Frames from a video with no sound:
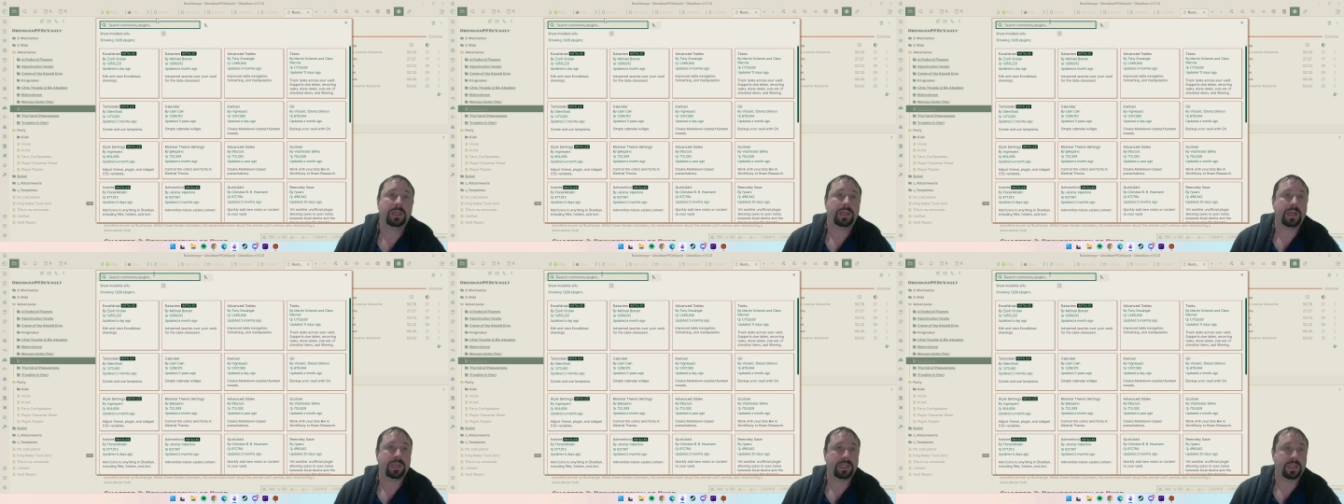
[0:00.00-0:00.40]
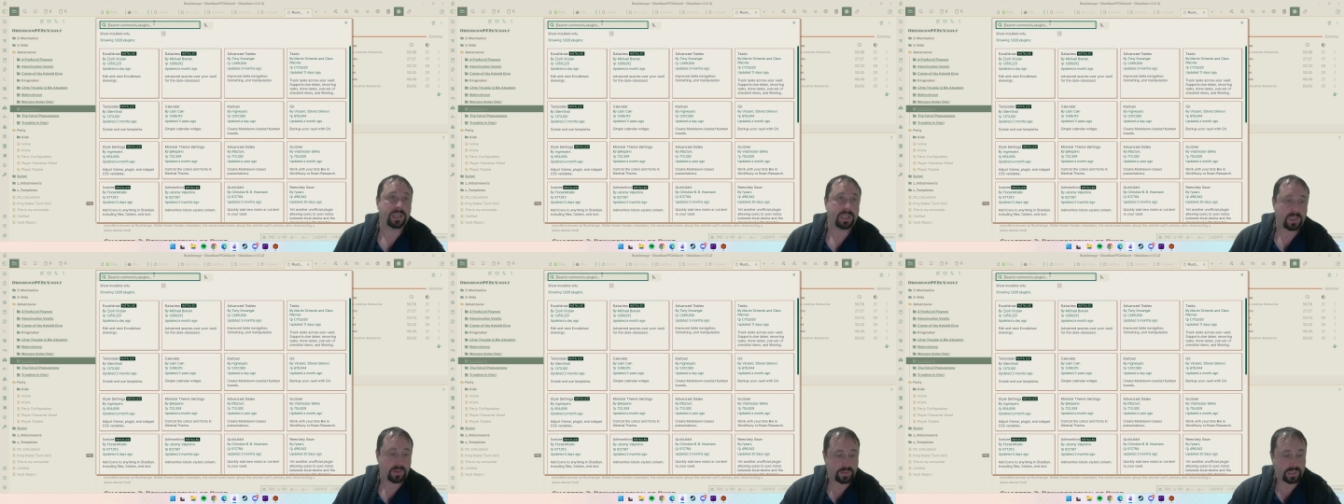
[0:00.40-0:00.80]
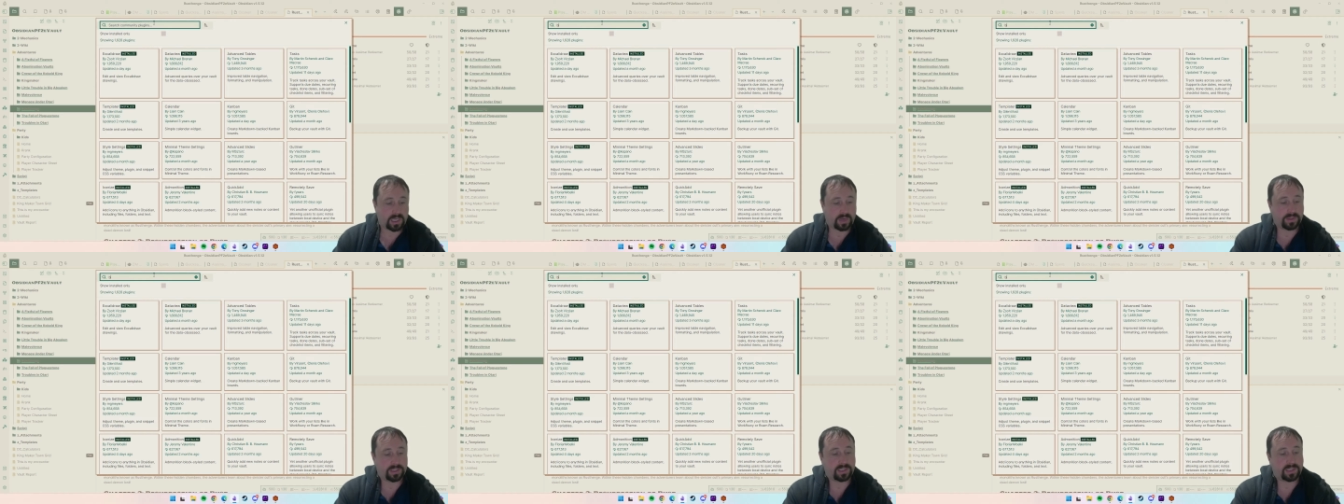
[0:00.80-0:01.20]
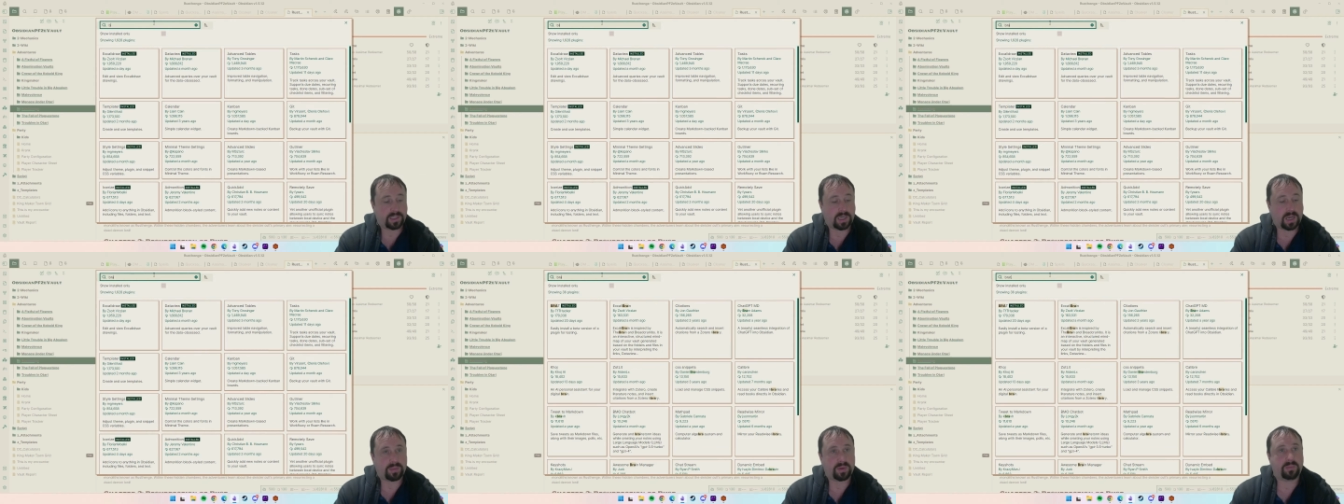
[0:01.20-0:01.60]
And in here, we're going to
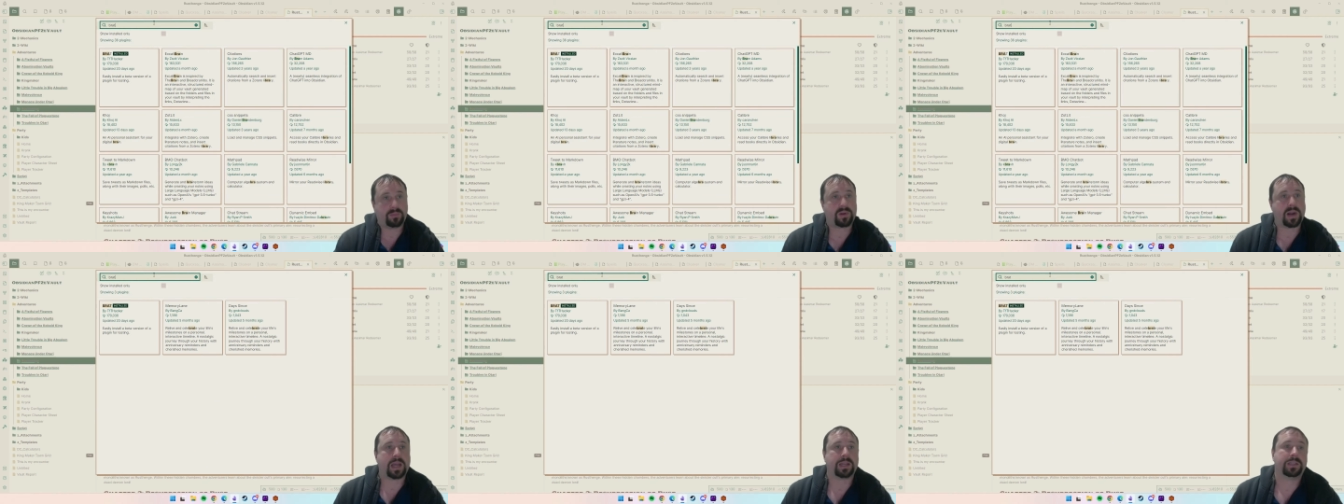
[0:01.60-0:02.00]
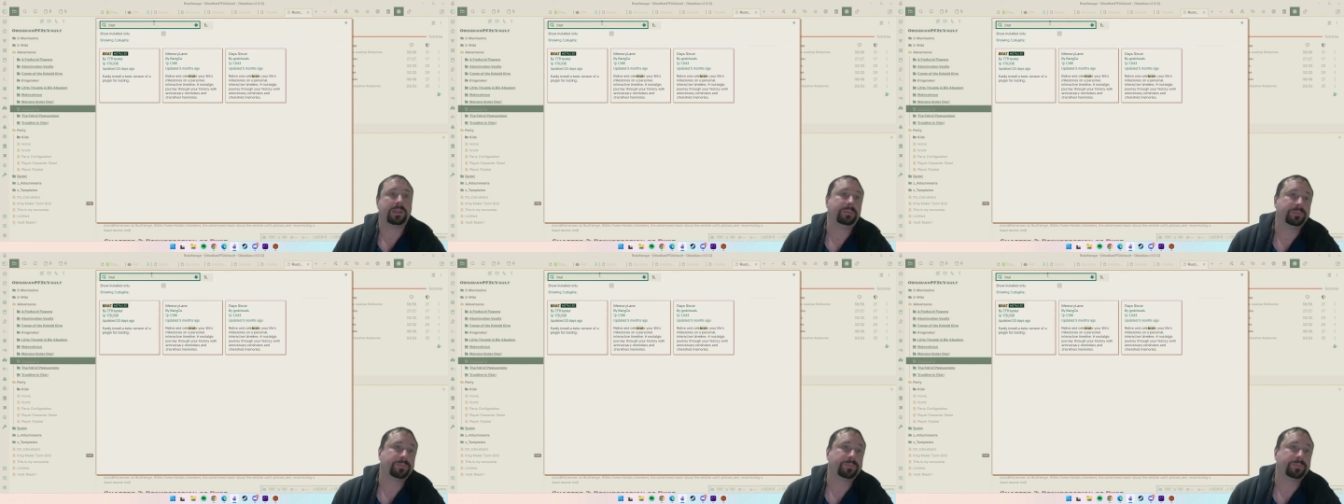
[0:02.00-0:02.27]
type BRAT.